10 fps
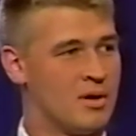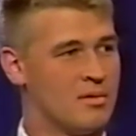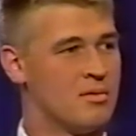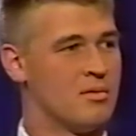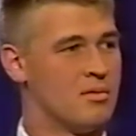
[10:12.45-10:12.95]

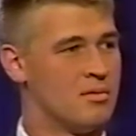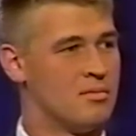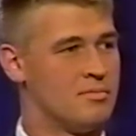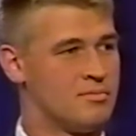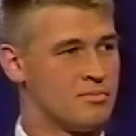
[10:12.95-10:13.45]
Vitamin E would
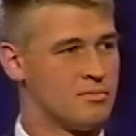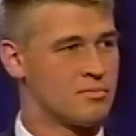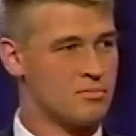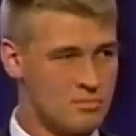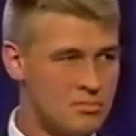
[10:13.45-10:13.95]
be our
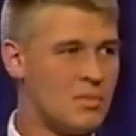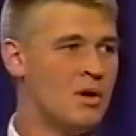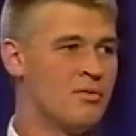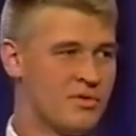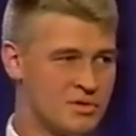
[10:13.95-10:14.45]
fish oils
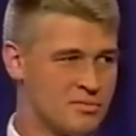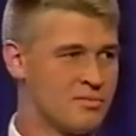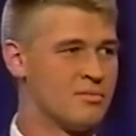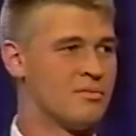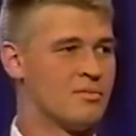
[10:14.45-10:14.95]
and our seeds
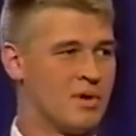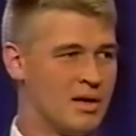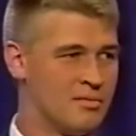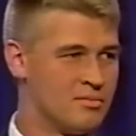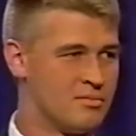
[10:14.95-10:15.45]
and nuts and
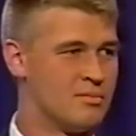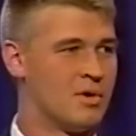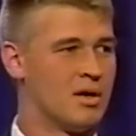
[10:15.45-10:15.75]
things like that.